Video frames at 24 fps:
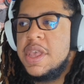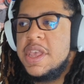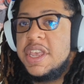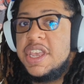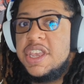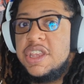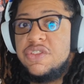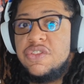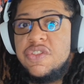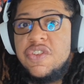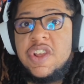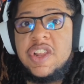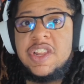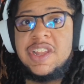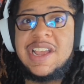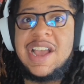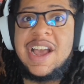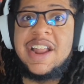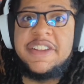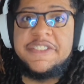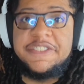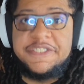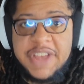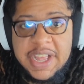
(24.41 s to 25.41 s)
he really
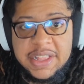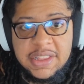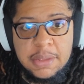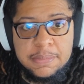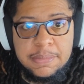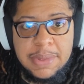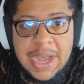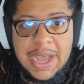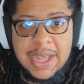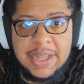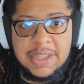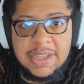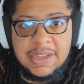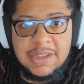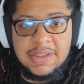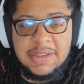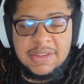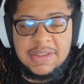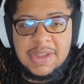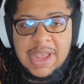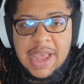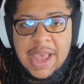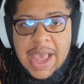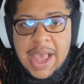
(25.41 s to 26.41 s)
got affected by
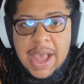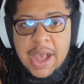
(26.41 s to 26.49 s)
this